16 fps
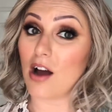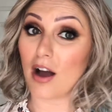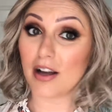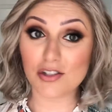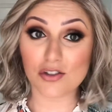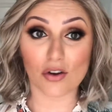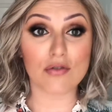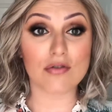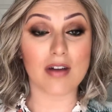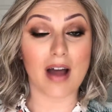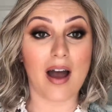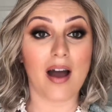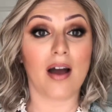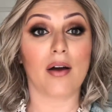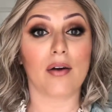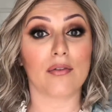I don't
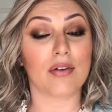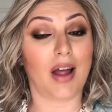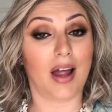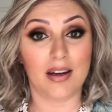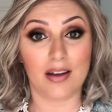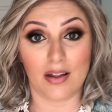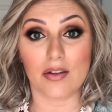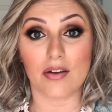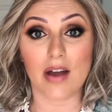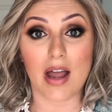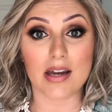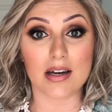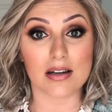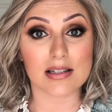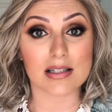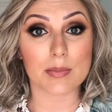have another
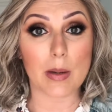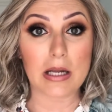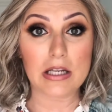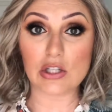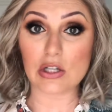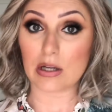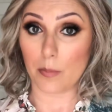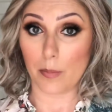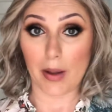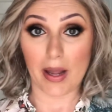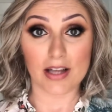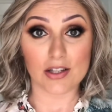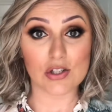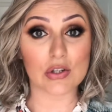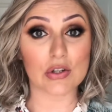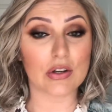editor's pick to compare
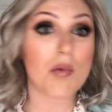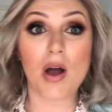to,